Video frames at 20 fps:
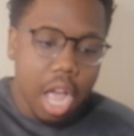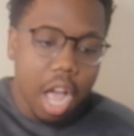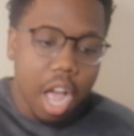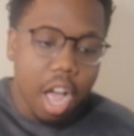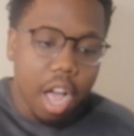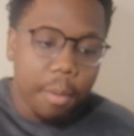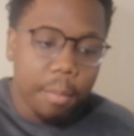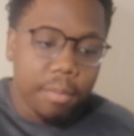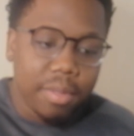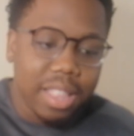
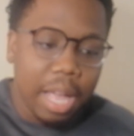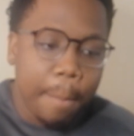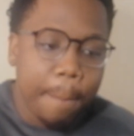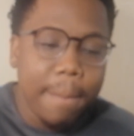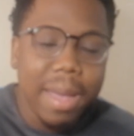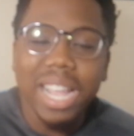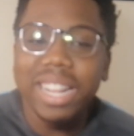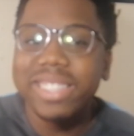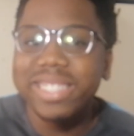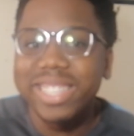
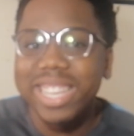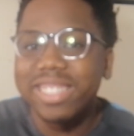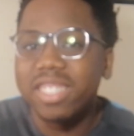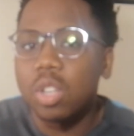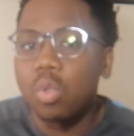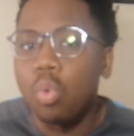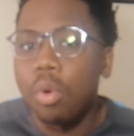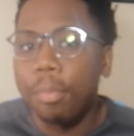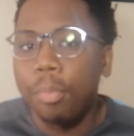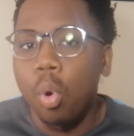the
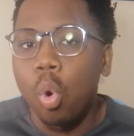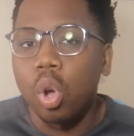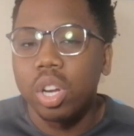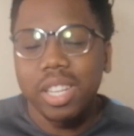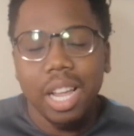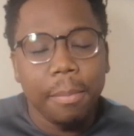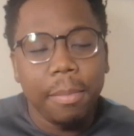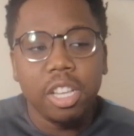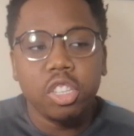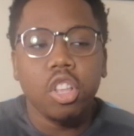mid-season
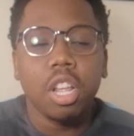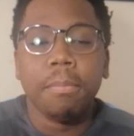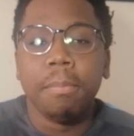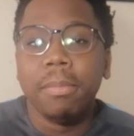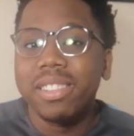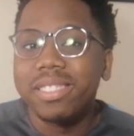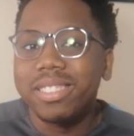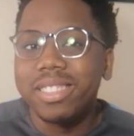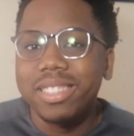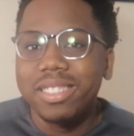report. I mean, it's
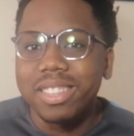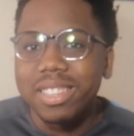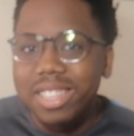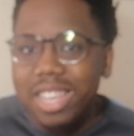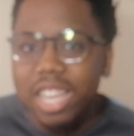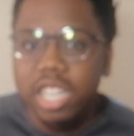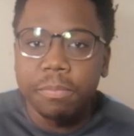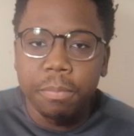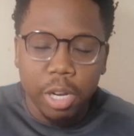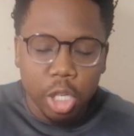not
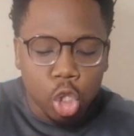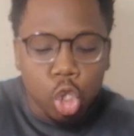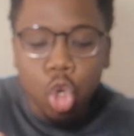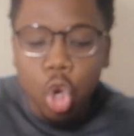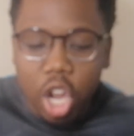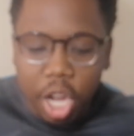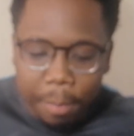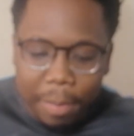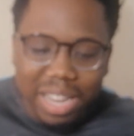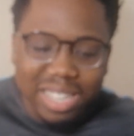mid-season yet, but
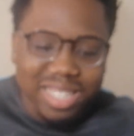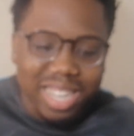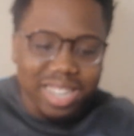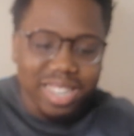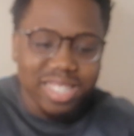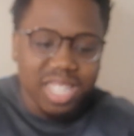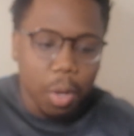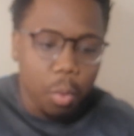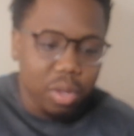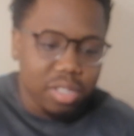you basically
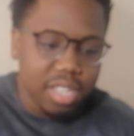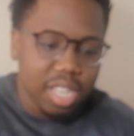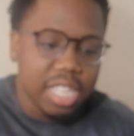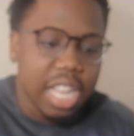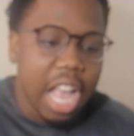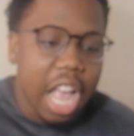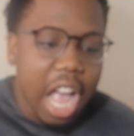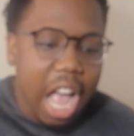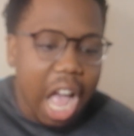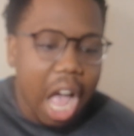understand what it
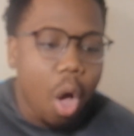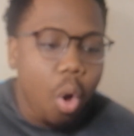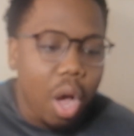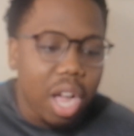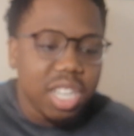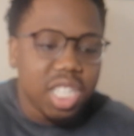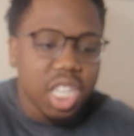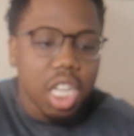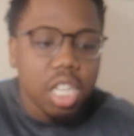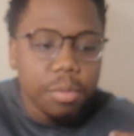says.
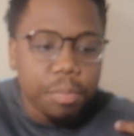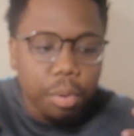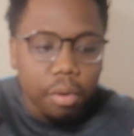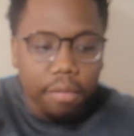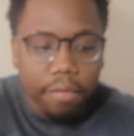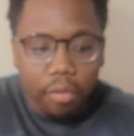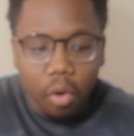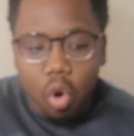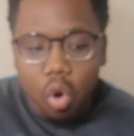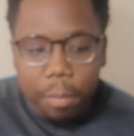How are teams
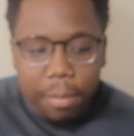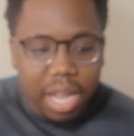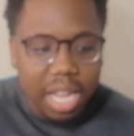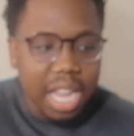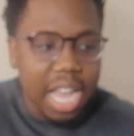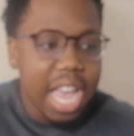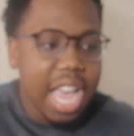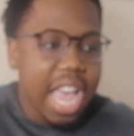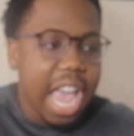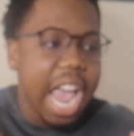
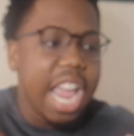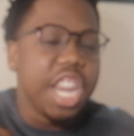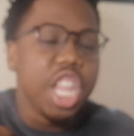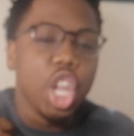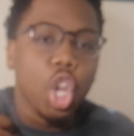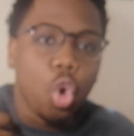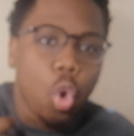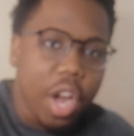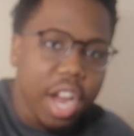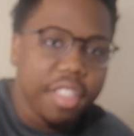performing?
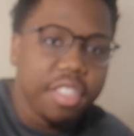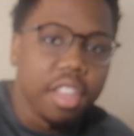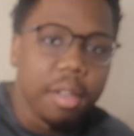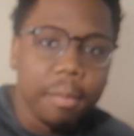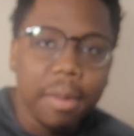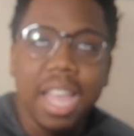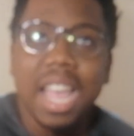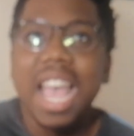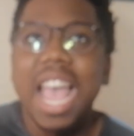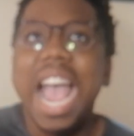And he graded
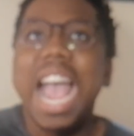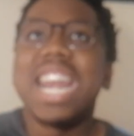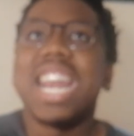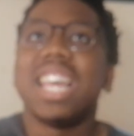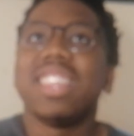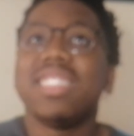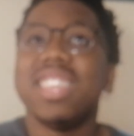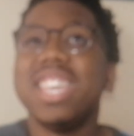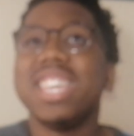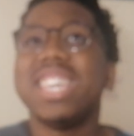them.
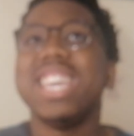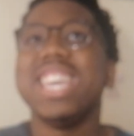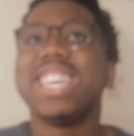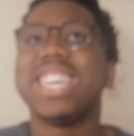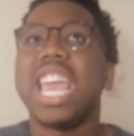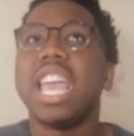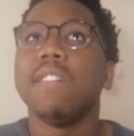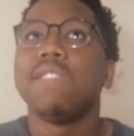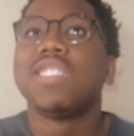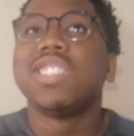And I think
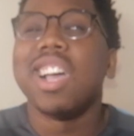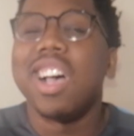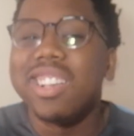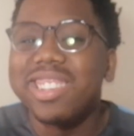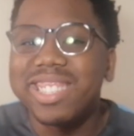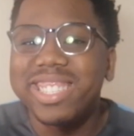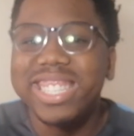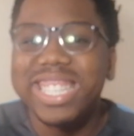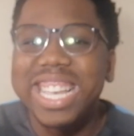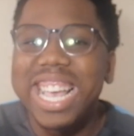he gave
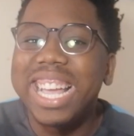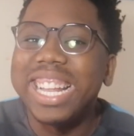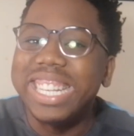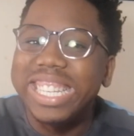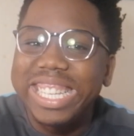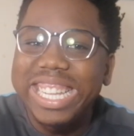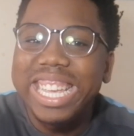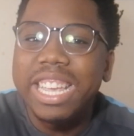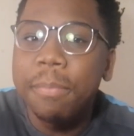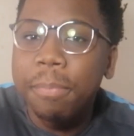Chelsea
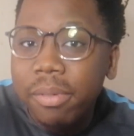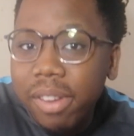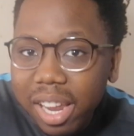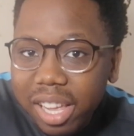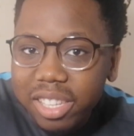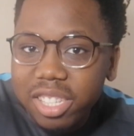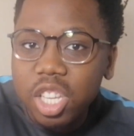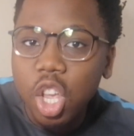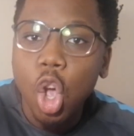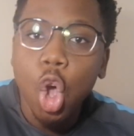a D+
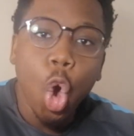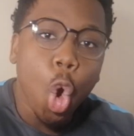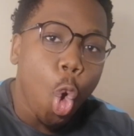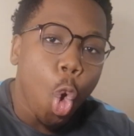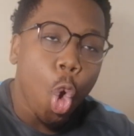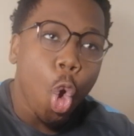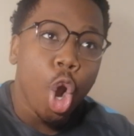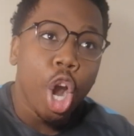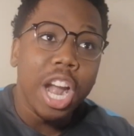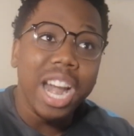
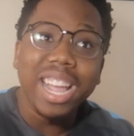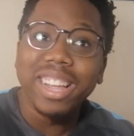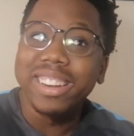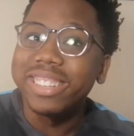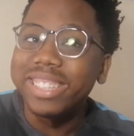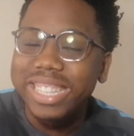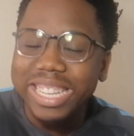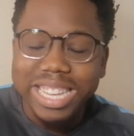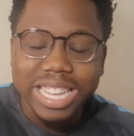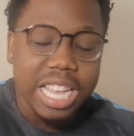or
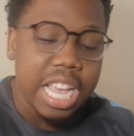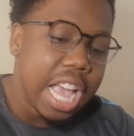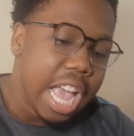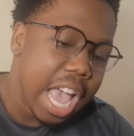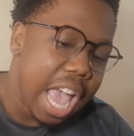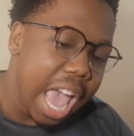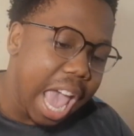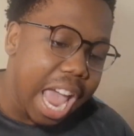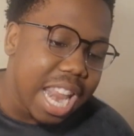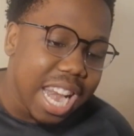a D.
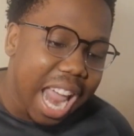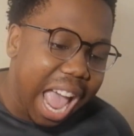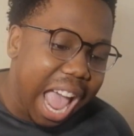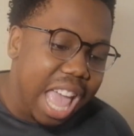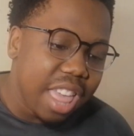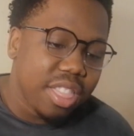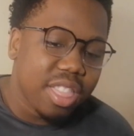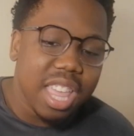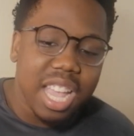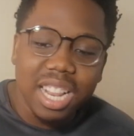And
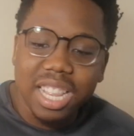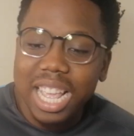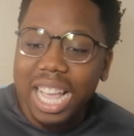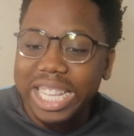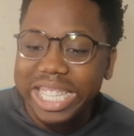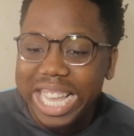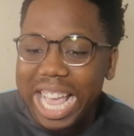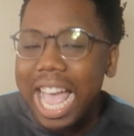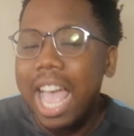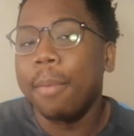I think
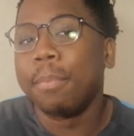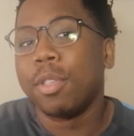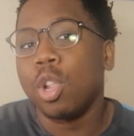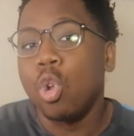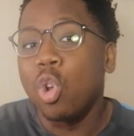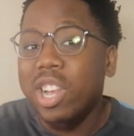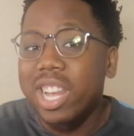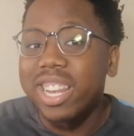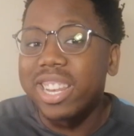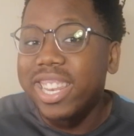that's
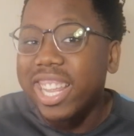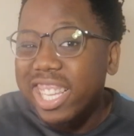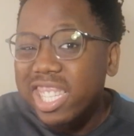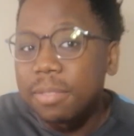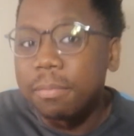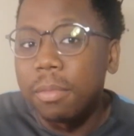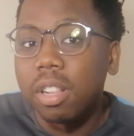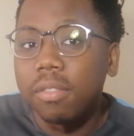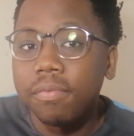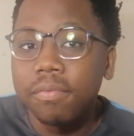absolutely
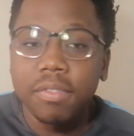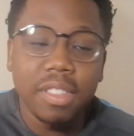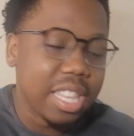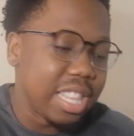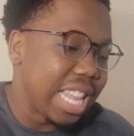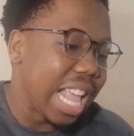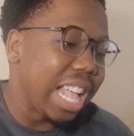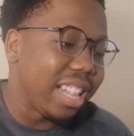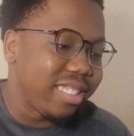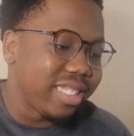dismal.
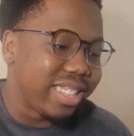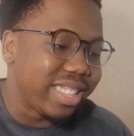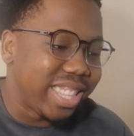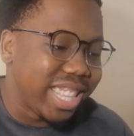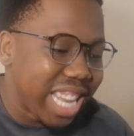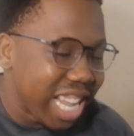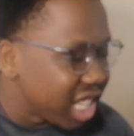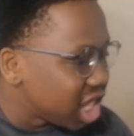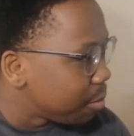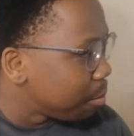That's
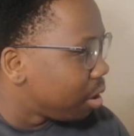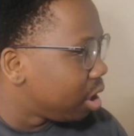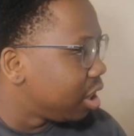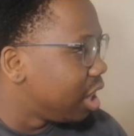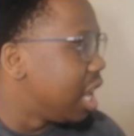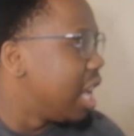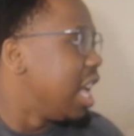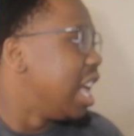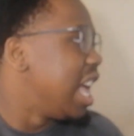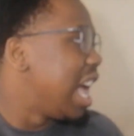
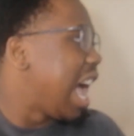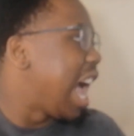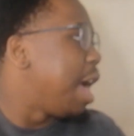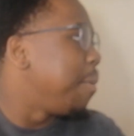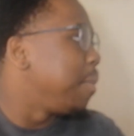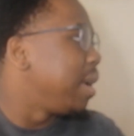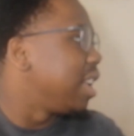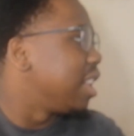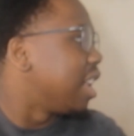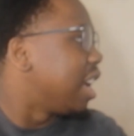dismal.
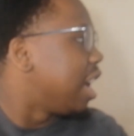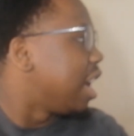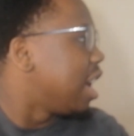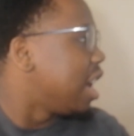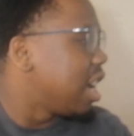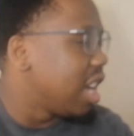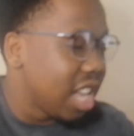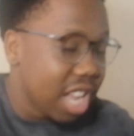I mean,